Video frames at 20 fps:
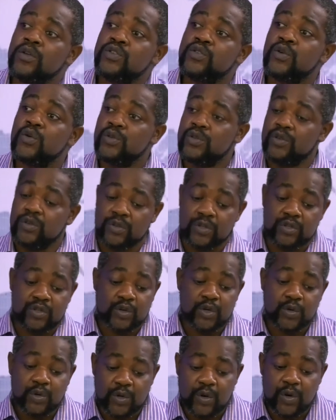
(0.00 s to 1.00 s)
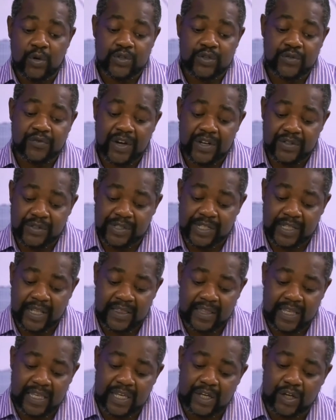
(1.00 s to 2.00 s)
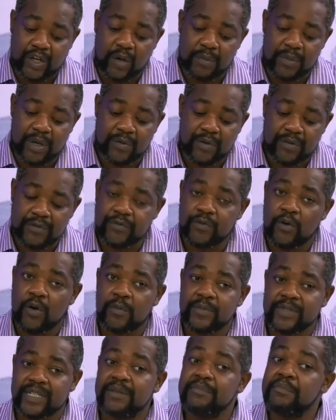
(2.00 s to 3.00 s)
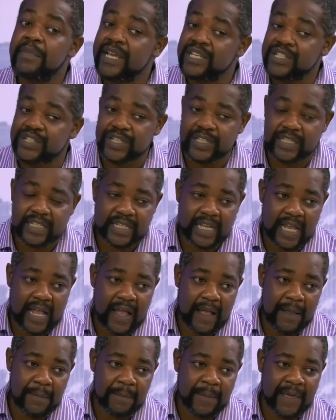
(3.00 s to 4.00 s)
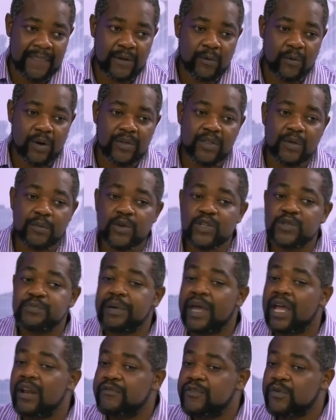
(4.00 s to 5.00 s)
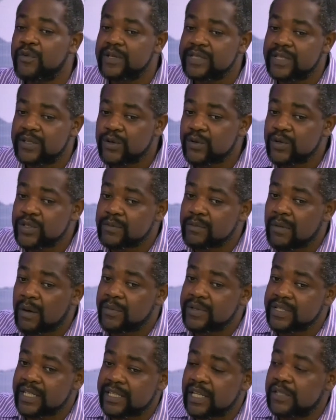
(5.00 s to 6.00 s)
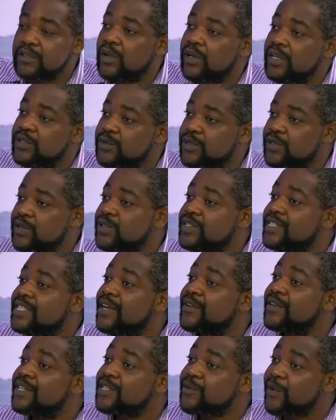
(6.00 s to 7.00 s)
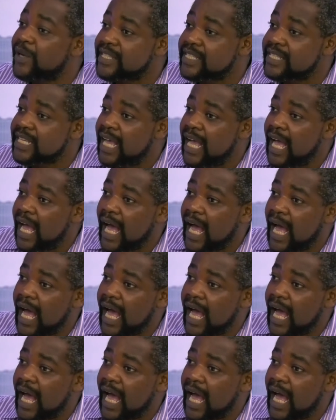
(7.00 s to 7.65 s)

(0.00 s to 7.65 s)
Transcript: so, so you would go so far as to say that the economic reforms and measures, um, I think one of the most painful ones that all Zimbabweans can acknowledge with the austerity ones, yes.